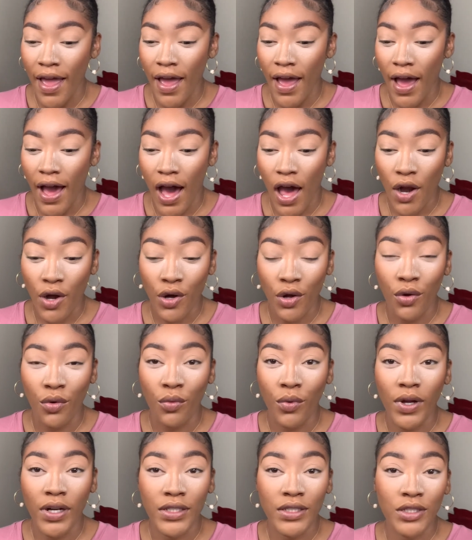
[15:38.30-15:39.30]
i don't know
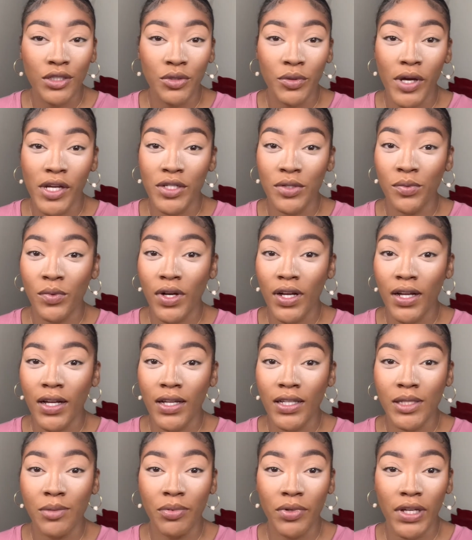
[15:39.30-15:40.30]
what the situation
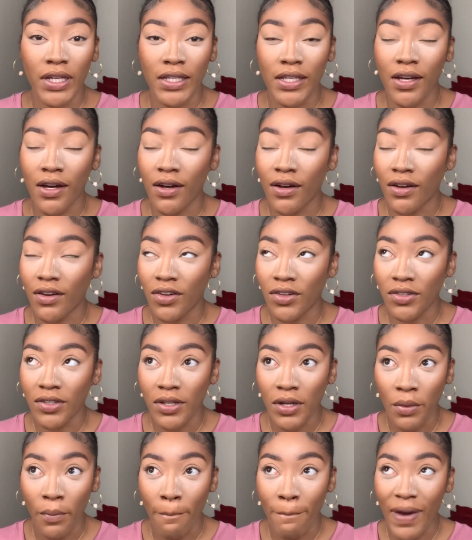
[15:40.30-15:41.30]
was but y'all
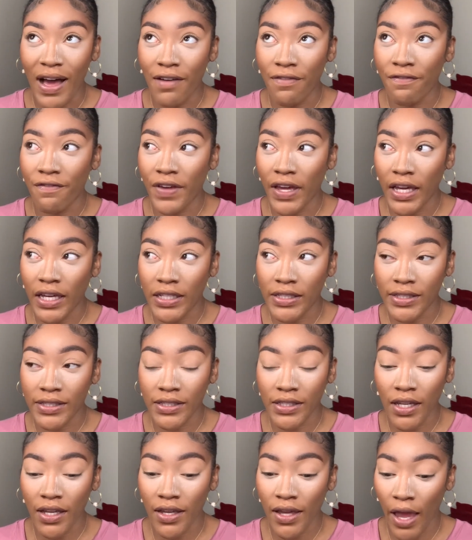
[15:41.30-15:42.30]
my face
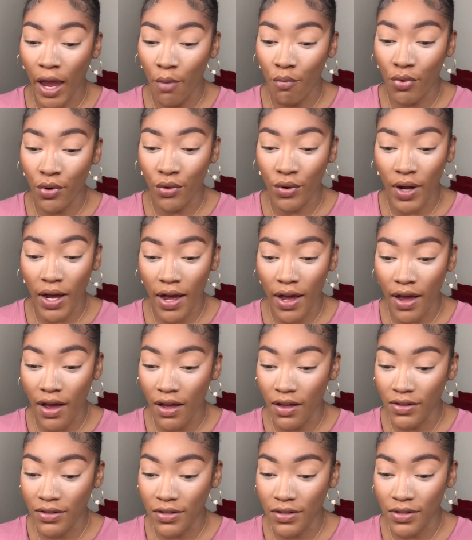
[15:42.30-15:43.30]
had broke out
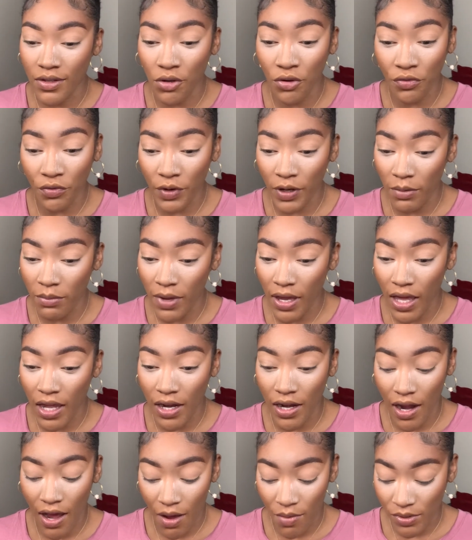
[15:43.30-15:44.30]
so freaking bad.
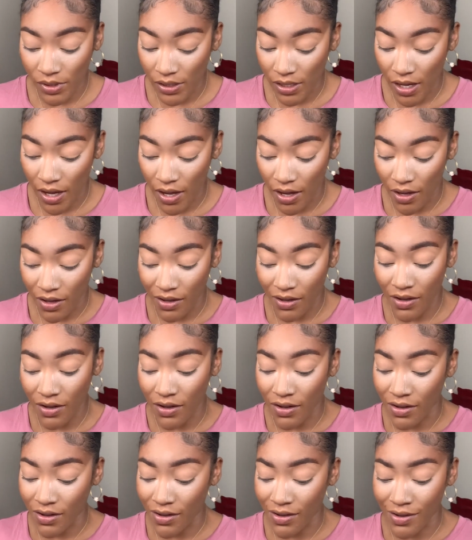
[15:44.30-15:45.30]
And I was like,
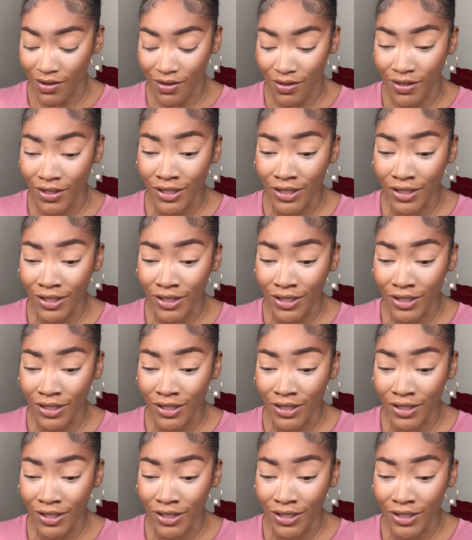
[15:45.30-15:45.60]
uh-uh,